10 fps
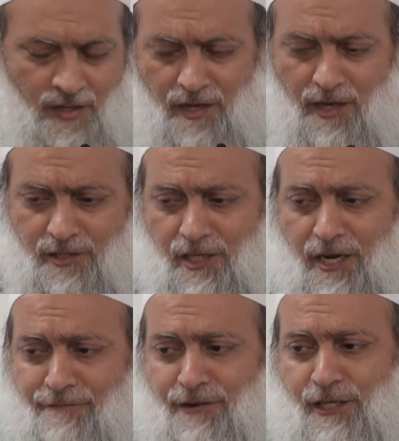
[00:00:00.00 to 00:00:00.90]
He is
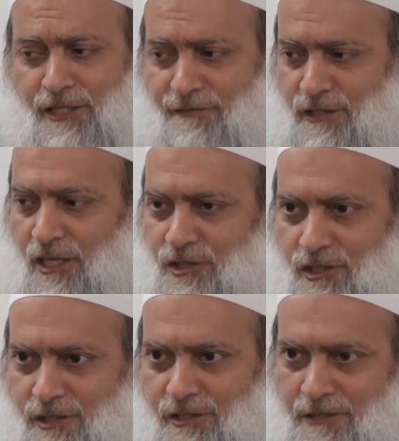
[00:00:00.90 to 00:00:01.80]
the definition of
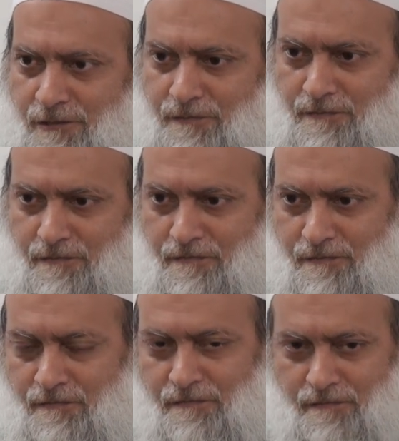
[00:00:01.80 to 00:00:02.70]
justice,
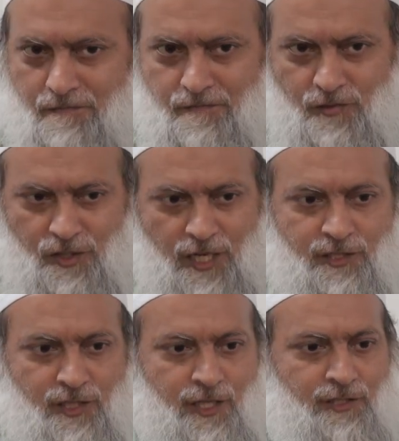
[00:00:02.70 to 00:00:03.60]
the
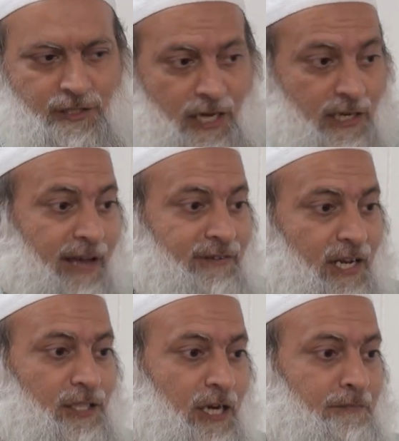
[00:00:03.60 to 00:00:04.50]

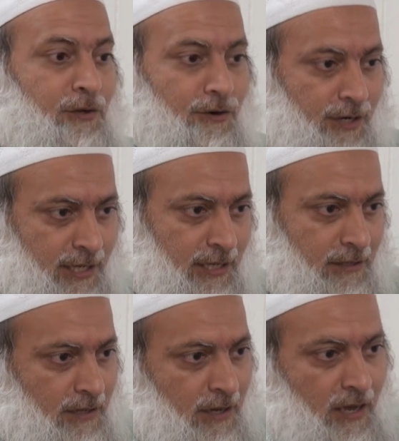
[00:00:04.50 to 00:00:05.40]
definition of purity,
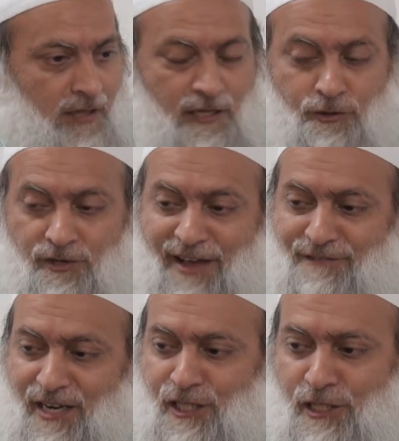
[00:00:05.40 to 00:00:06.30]
the
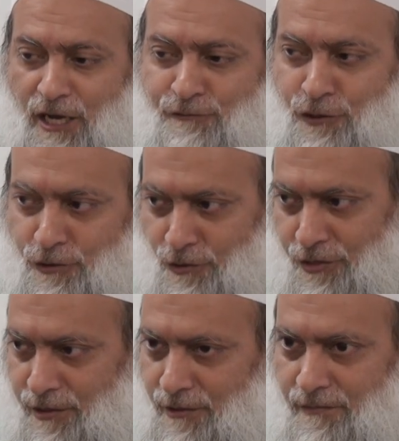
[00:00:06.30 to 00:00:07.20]
definition of
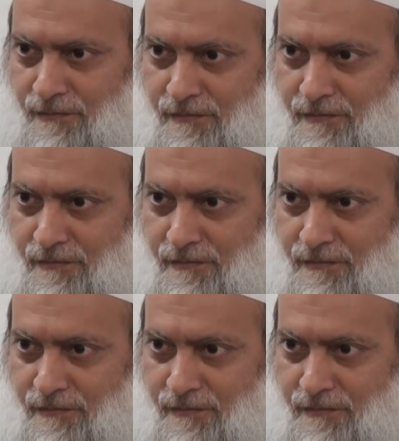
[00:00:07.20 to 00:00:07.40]
truth.